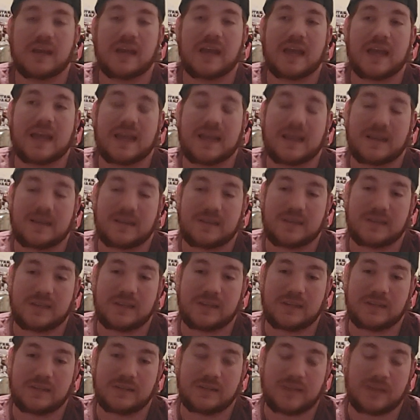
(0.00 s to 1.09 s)
and
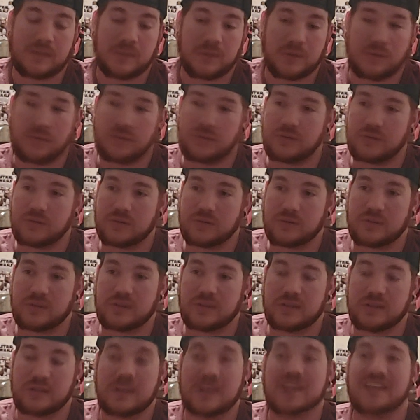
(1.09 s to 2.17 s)
they both look really
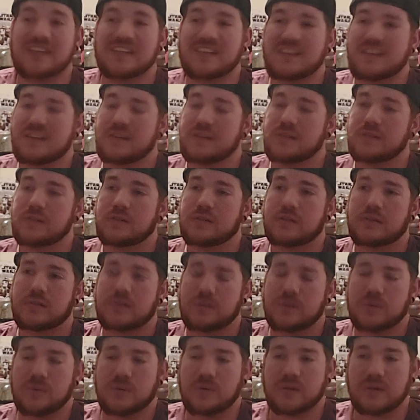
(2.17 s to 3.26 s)
good. It continues the
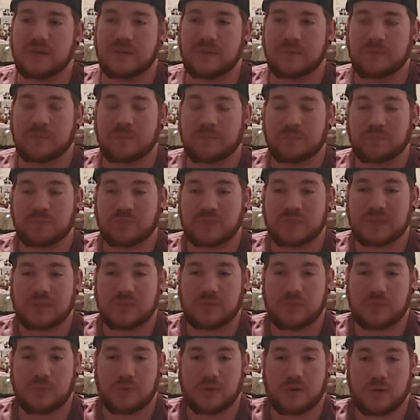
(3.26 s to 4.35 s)
story
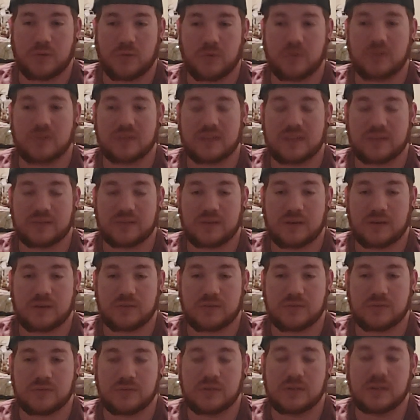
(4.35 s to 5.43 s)
from where 1 left off,
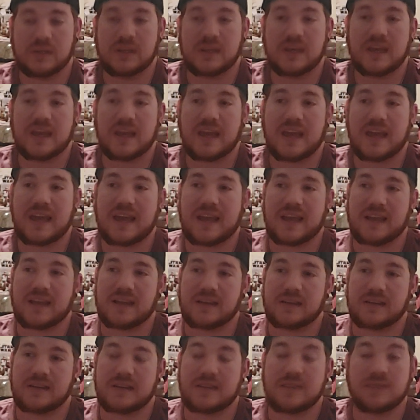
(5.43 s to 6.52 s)

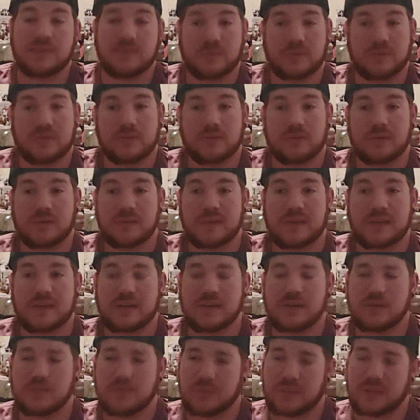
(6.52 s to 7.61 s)
and even with the remake.
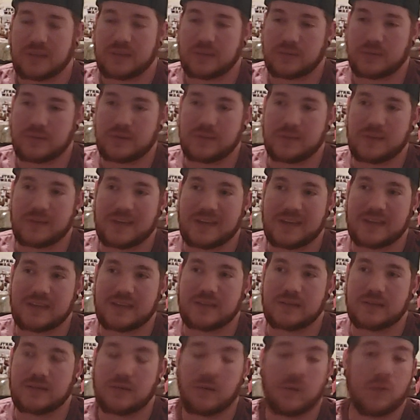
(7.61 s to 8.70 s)
You can play the remake
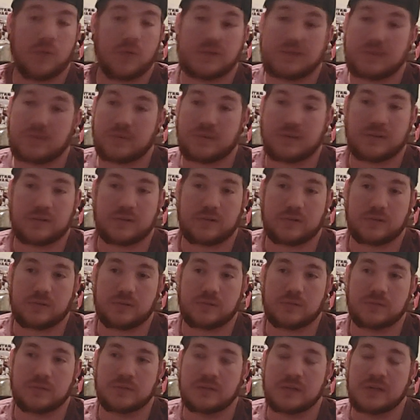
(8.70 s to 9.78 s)
or the
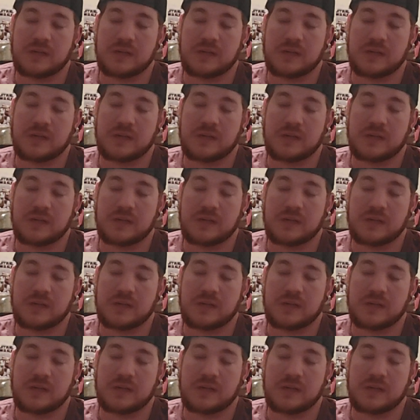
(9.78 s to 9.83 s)
original,